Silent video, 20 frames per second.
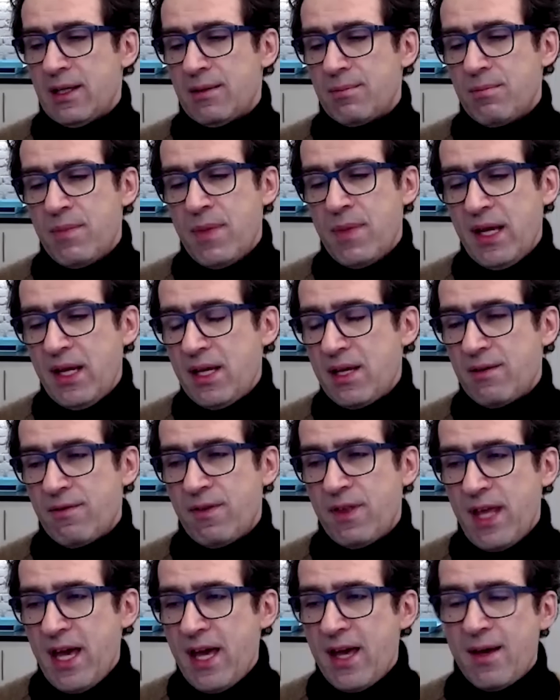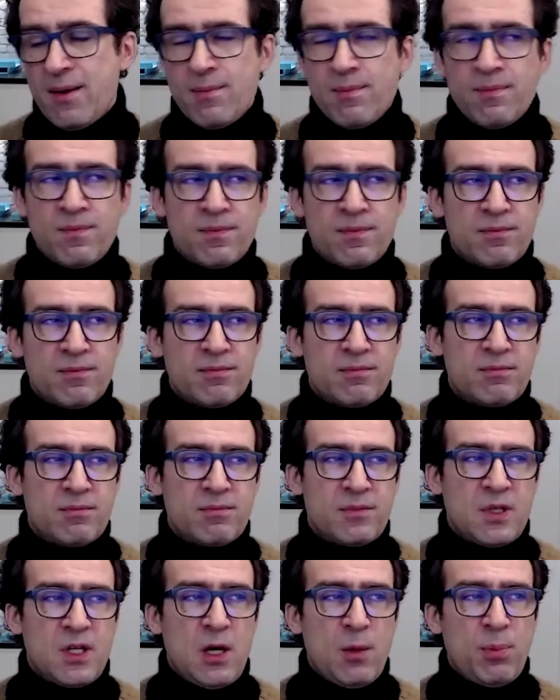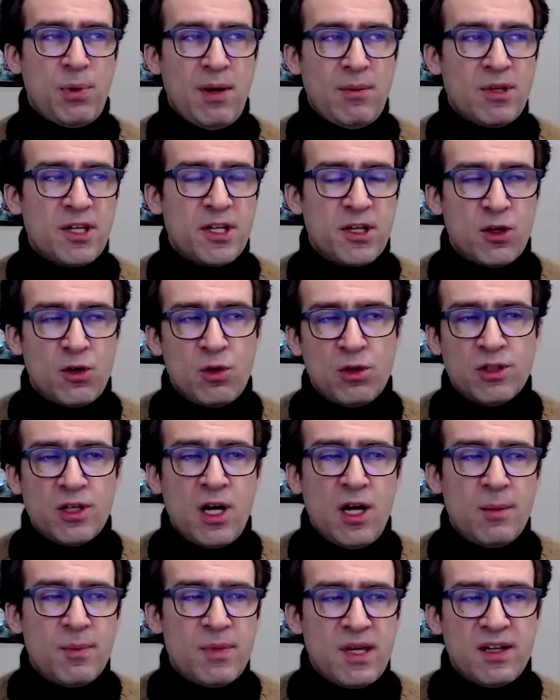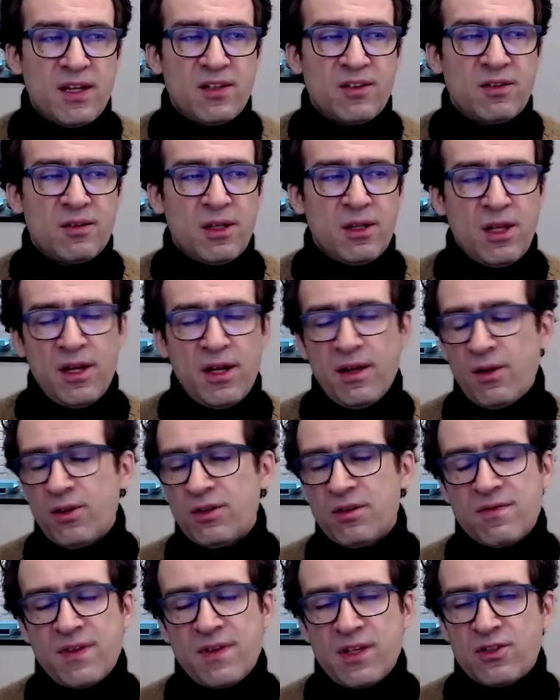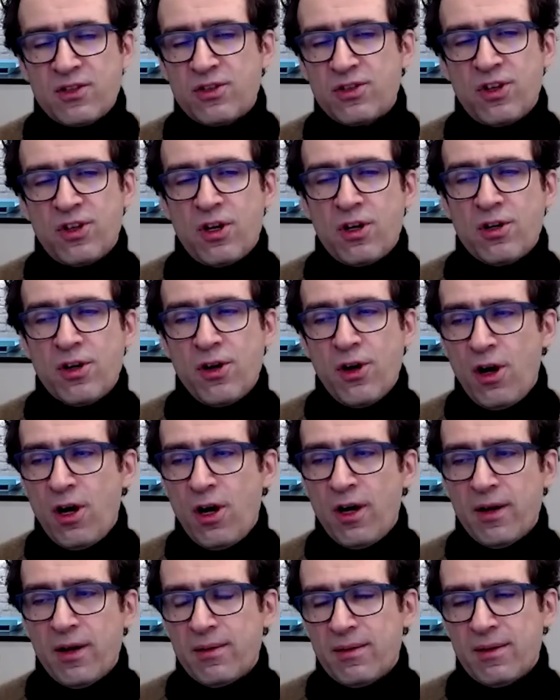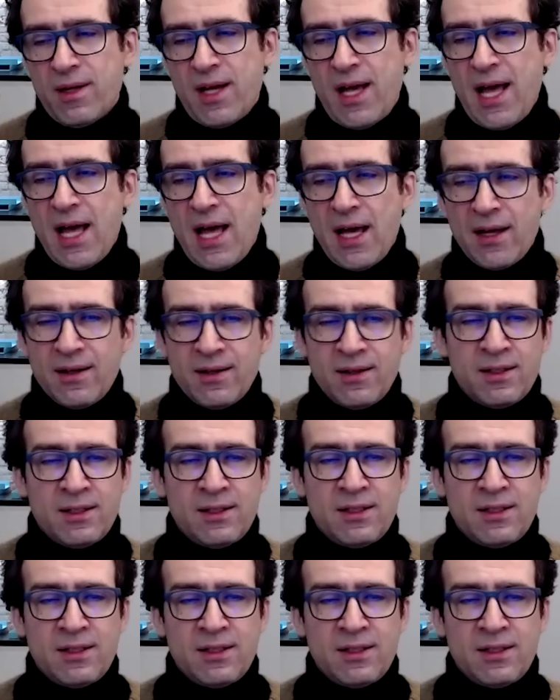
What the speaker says: many of them are probably going to hold on because a lot of those investors are not at